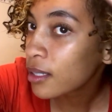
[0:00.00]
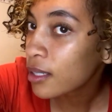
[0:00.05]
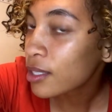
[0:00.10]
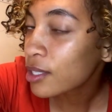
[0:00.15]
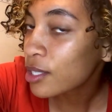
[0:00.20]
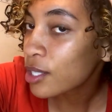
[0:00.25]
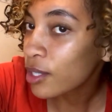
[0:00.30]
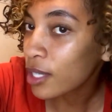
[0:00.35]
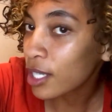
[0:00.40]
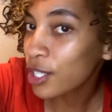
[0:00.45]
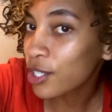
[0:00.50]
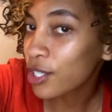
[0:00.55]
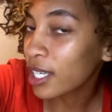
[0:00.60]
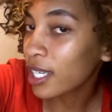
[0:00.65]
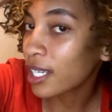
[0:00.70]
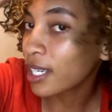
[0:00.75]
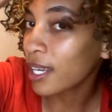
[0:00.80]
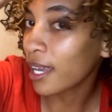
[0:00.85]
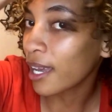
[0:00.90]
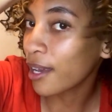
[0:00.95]
so that you
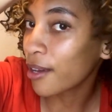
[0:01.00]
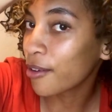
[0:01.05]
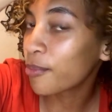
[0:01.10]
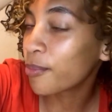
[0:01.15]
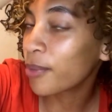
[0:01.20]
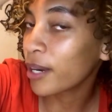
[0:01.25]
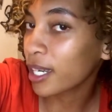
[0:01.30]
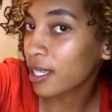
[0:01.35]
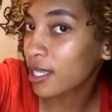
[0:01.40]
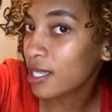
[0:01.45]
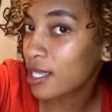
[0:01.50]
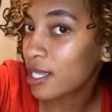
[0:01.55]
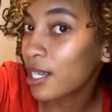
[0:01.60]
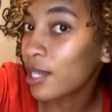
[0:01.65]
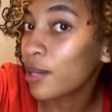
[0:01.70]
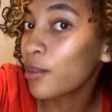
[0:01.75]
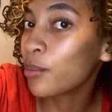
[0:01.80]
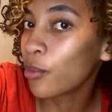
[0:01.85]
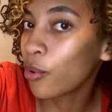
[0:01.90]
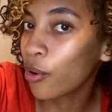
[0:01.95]
can have
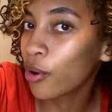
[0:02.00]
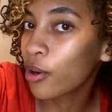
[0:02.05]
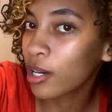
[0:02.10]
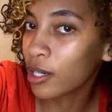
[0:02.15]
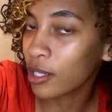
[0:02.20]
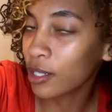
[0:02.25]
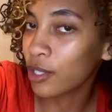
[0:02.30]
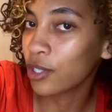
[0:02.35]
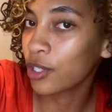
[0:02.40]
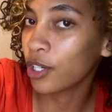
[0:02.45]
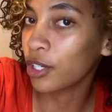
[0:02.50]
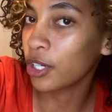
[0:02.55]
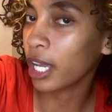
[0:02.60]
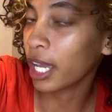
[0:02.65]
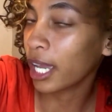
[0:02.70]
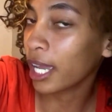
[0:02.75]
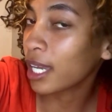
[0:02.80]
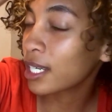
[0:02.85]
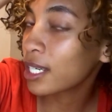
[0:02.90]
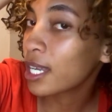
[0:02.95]
practically more curls on your
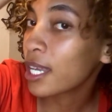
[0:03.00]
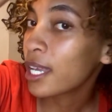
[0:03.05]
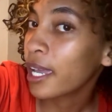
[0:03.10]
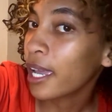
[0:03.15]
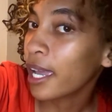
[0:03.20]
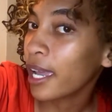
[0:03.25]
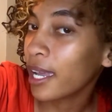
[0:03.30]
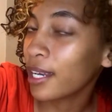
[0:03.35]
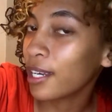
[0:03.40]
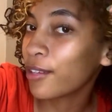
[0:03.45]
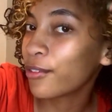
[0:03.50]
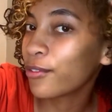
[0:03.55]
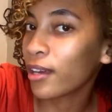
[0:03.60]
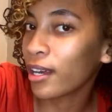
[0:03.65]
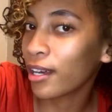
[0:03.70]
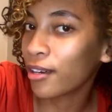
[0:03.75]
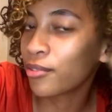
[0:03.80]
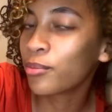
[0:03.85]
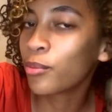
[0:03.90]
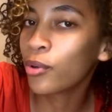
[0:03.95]
head. And if you
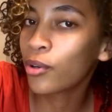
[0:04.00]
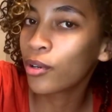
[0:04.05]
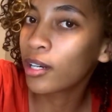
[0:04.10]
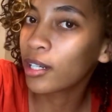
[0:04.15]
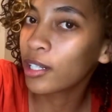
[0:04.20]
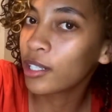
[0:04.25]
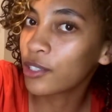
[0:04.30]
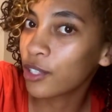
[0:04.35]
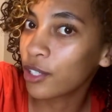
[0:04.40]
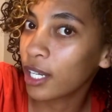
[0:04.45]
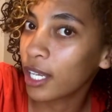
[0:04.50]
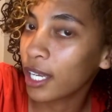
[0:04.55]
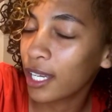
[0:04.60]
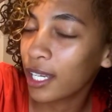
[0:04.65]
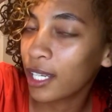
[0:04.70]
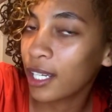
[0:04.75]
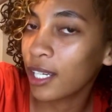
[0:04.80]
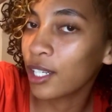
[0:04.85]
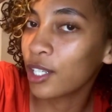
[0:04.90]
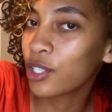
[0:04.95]
have more curls on your
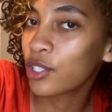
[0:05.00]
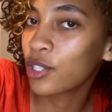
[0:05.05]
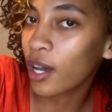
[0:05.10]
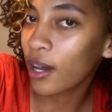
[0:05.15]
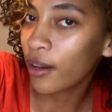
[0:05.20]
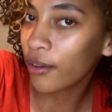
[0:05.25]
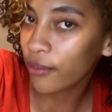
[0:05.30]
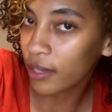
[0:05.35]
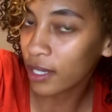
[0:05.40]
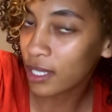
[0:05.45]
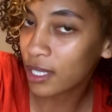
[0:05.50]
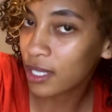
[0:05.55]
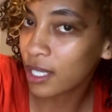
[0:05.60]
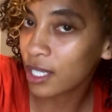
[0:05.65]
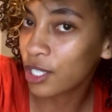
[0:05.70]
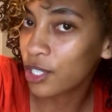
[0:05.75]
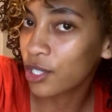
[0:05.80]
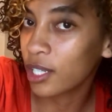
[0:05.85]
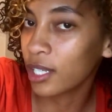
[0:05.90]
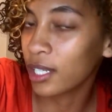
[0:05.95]
head, it is obvious
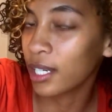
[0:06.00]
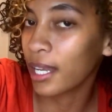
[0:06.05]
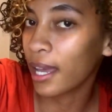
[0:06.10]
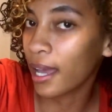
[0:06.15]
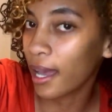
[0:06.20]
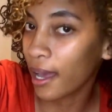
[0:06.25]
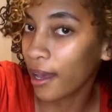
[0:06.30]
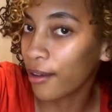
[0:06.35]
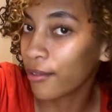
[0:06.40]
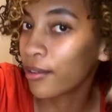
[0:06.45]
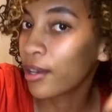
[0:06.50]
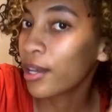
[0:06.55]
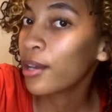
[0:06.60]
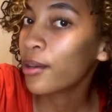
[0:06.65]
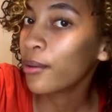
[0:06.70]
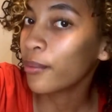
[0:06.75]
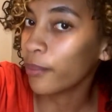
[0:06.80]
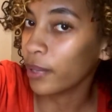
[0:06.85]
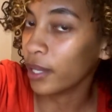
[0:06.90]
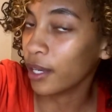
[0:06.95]
that you're gonna
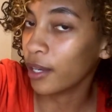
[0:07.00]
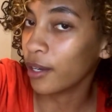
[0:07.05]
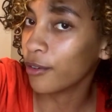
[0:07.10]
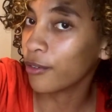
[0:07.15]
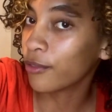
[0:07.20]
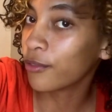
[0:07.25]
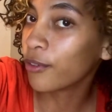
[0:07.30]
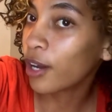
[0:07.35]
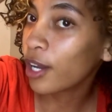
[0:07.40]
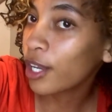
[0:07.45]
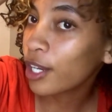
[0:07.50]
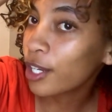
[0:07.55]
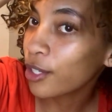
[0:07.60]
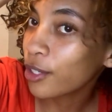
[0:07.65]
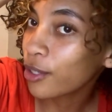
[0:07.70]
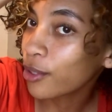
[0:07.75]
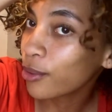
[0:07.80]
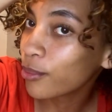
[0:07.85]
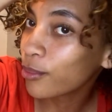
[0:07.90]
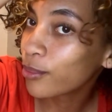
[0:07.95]
have bigger
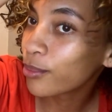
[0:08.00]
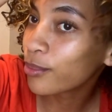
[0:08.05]
volume.